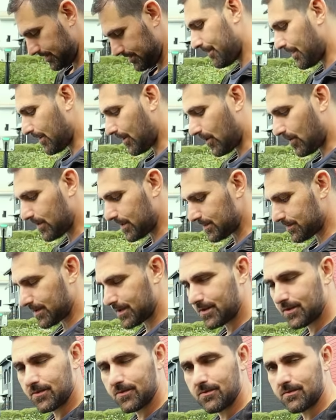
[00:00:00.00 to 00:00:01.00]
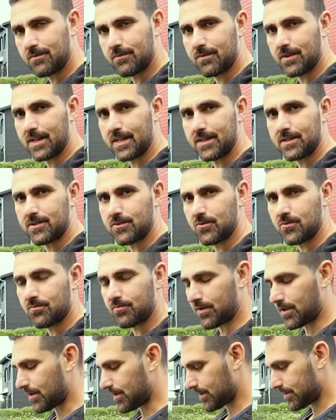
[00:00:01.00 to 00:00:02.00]
I mean, always when you release new
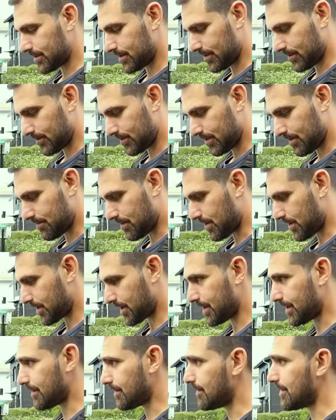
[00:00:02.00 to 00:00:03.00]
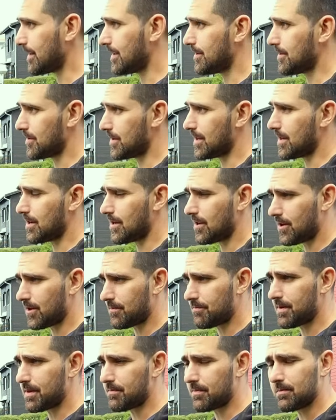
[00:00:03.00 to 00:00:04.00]
products onto the market, then you get a lot
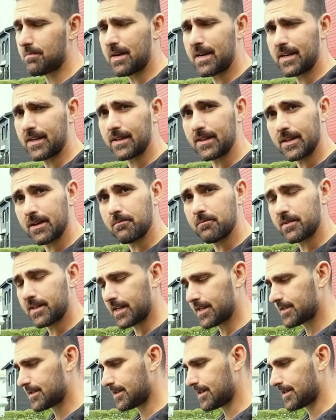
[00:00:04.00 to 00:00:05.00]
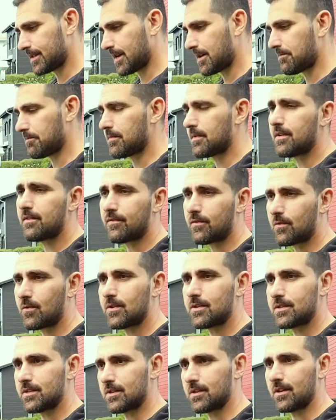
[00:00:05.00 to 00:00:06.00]
of people buying them, testing them. Of
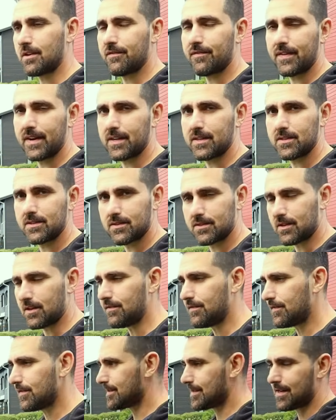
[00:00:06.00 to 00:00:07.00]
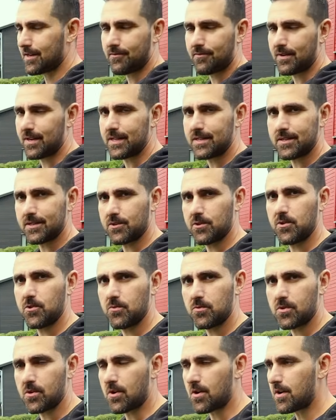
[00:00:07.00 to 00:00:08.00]
course, they're gonna find stuff. It's like releasing a
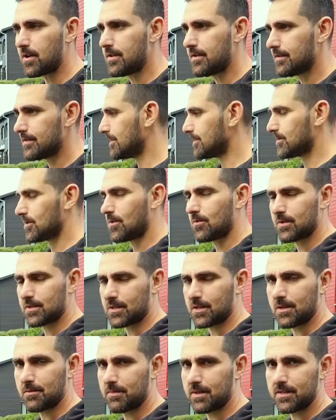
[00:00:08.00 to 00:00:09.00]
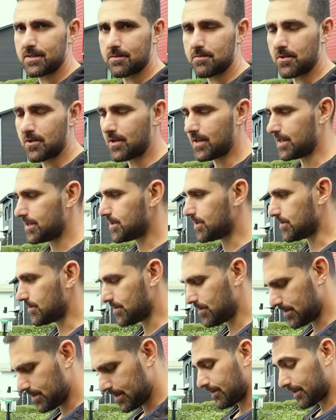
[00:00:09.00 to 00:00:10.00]
new car. There's always gonna be some early
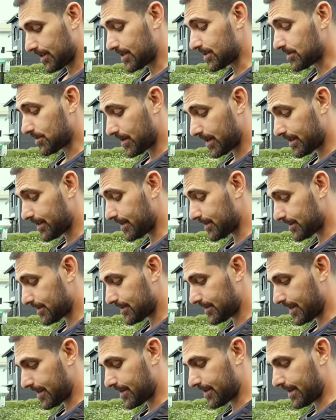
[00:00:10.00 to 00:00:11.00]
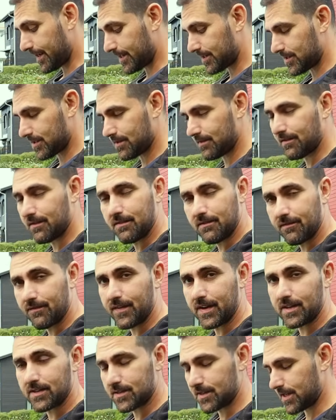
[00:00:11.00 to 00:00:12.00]
issues. But this way, they can actually
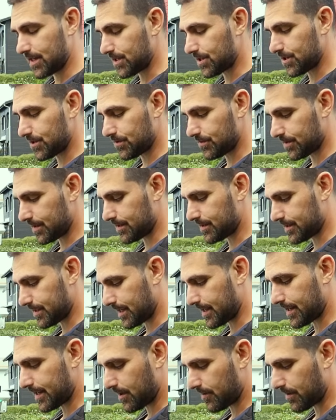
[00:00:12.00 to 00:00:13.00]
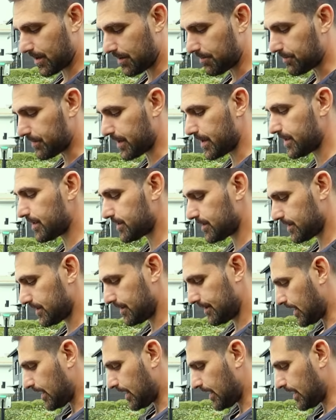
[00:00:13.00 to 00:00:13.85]
fix the issues and send out updates.